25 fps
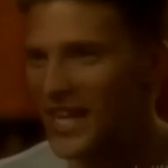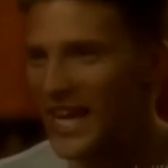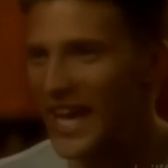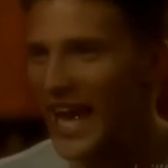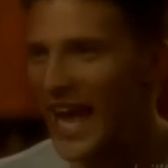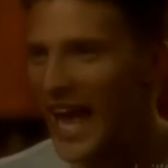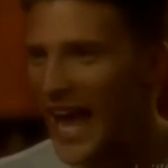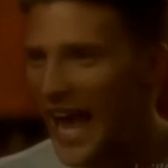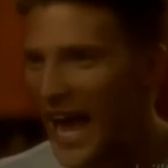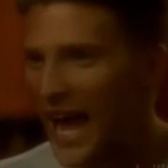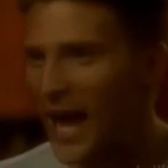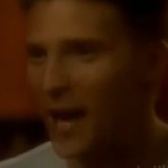
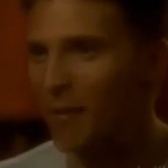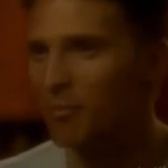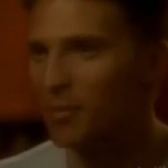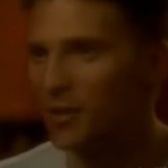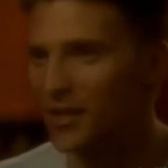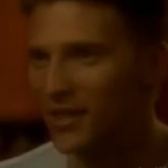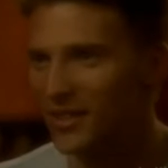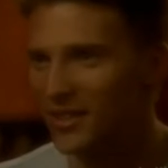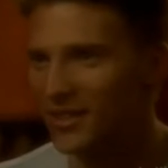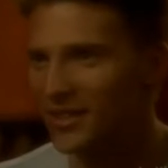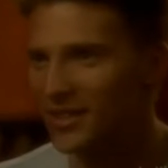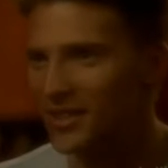happy,
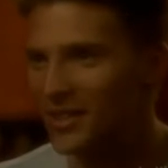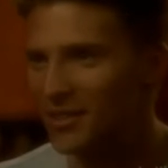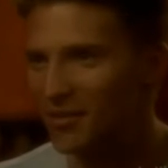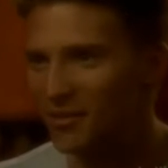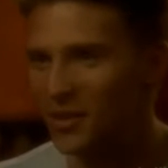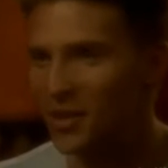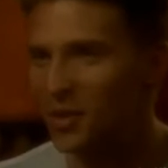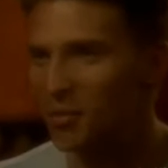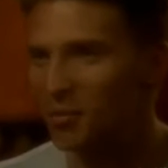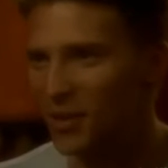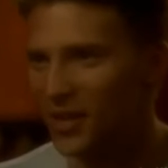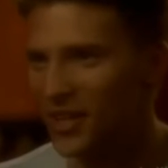if
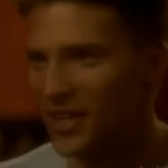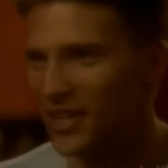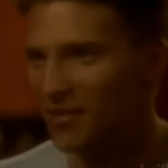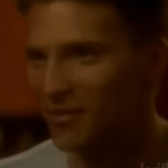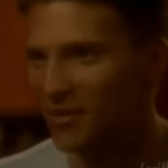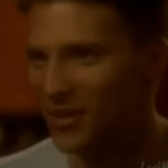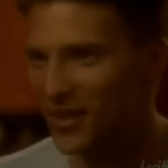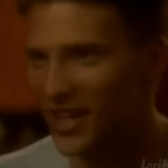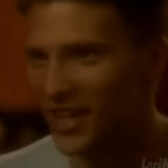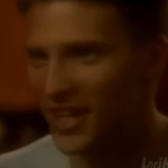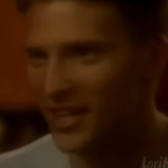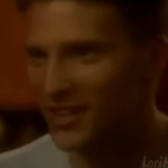anybody ever
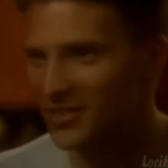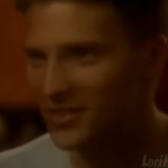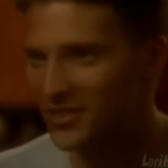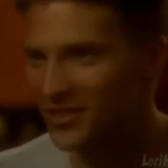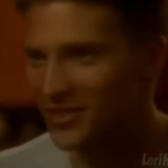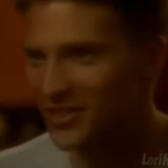asks.